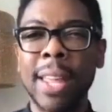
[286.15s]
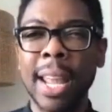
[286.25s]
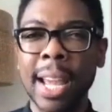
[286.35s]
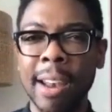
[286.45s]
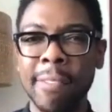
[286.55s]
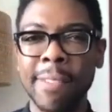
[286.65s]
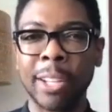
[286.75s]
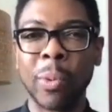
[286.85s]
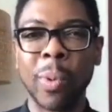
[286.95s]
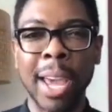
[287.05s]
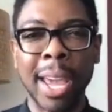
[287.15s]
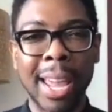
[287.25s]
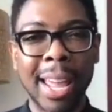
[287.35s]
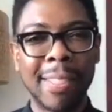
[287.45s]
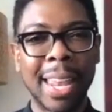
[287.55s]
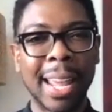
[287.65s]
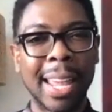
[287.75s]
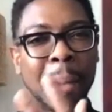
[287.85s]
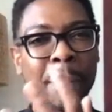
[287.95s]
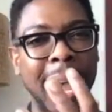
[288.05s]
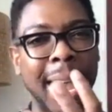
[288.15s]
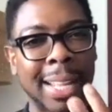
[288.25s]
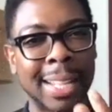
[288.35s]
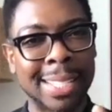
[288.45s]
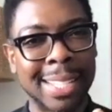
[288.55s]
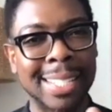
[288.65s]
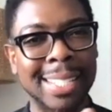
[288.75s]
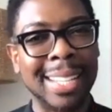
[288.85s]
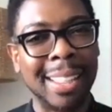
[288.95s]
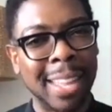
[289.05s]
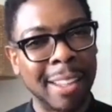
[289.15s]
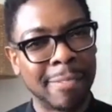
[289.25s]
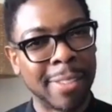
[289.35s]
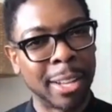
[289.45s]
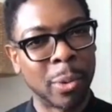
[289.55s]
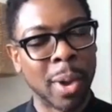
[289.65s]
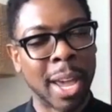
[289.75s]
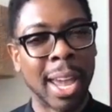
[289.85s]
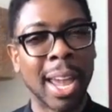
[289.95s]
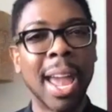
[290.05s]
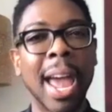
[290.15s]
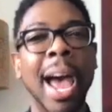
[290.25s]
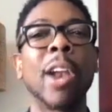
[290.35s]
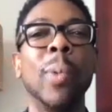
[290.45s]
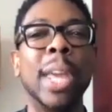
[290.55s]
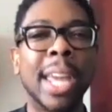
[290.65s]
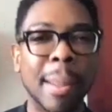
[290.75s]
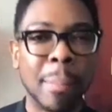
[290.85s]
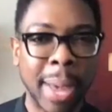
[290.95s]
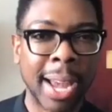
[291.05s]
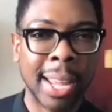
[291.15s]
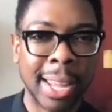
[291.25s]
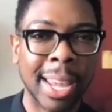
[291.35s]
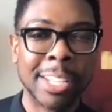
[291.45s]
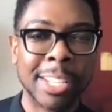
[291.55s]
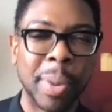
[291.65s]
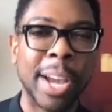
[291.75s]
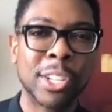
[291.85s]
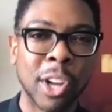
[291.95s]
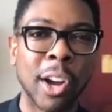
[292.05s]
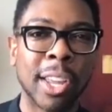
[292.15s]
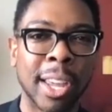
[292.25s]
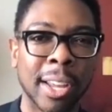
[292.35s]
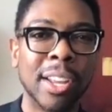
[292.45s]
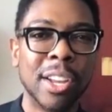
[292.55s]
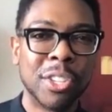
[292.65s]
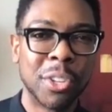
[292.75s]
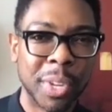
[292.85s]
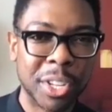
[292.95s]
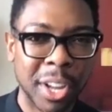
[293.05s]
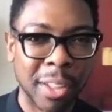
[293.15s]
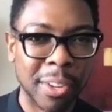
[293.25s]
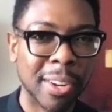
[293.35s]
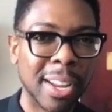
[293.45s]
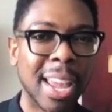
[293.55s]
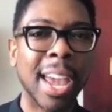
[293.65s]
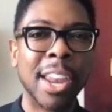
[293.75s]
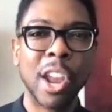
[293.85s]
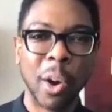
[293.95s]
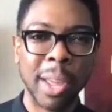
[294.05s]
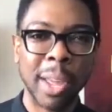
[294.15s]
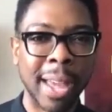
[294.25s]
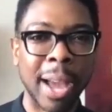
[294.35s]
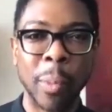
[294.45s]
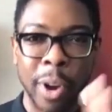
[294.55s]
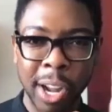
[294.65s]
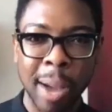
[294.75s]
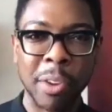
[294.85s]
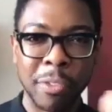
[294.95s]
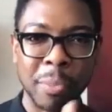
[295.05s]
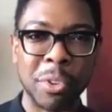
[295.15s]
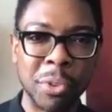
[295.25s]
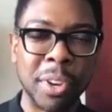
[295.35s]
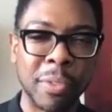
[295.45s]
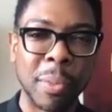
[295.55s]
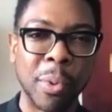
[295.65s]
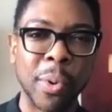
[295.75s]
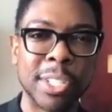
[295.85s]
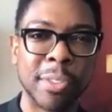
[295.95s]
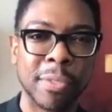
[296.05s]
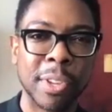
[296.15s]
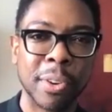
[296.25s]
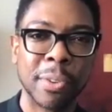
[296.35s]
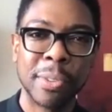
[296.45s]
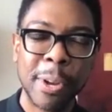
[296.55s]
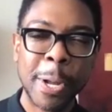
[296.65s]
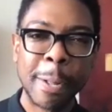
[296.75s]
Then it kind of fell away. Then it came back in the 60s. Then it fell away. How do we get it back again is by talking to each other and knowing that we're coming from two different points of view.